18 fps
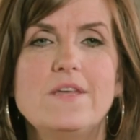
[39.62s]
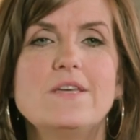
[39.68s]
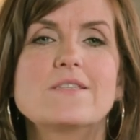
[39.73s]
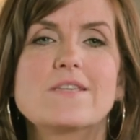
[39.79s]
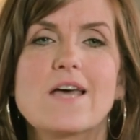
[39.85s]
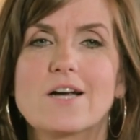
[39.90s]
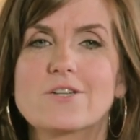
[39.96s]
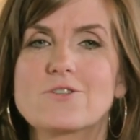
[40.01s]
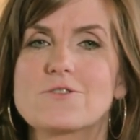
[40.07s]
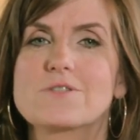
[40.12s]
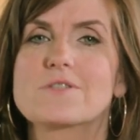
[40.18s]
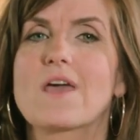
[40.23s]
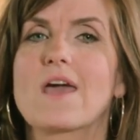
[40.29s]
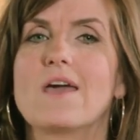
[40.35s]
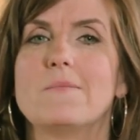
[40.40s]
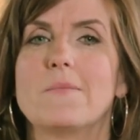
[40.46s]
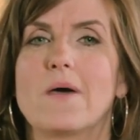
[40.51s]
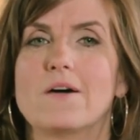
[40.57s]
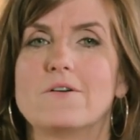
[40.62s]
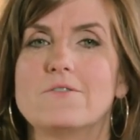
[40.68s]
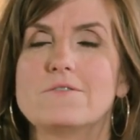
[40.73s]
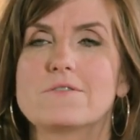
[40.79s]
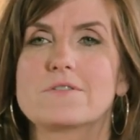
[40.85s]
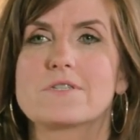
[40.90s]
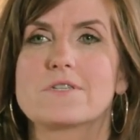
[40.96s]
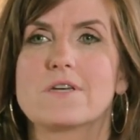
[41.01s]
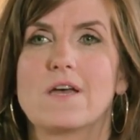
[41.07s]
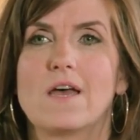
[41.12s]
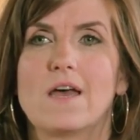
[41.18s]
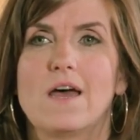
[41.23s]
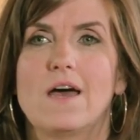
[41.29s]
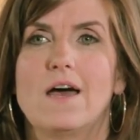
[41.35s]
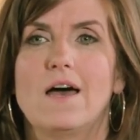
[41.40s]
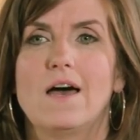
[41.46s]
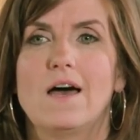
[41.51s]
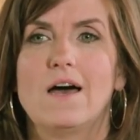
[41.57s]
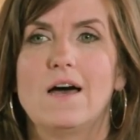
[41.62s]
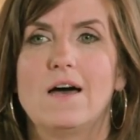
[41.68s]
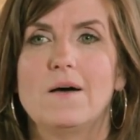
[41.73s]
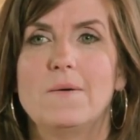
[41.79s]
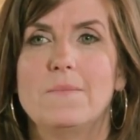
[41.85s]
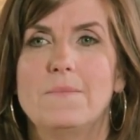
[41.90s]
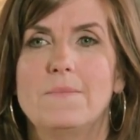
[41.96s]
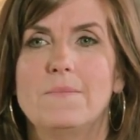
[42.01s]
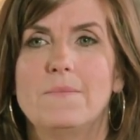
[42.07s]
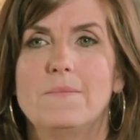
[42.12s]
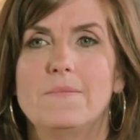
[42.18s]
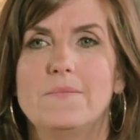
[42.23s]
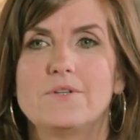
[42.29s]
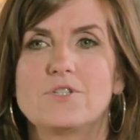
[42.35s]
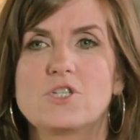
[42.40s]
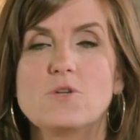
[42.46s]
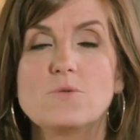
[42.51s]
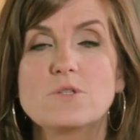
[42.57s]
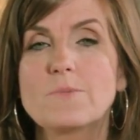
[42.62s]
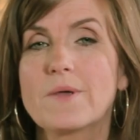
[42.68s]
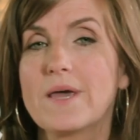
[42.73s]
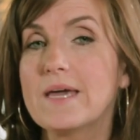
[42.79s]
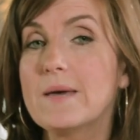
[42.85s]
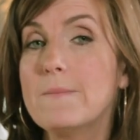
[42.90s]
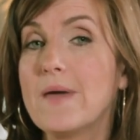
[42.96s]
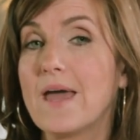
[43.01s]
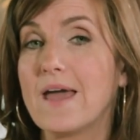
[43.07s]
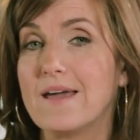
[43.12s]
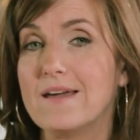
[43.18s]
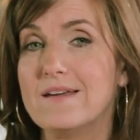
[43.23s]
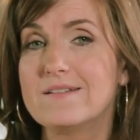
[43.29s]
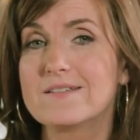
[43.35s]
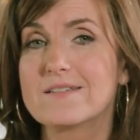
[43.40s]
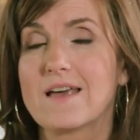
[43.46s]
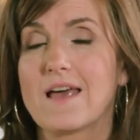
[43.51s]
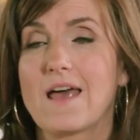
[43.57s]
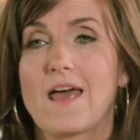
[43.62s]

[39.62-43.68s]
this actress came out, she was playing a maid,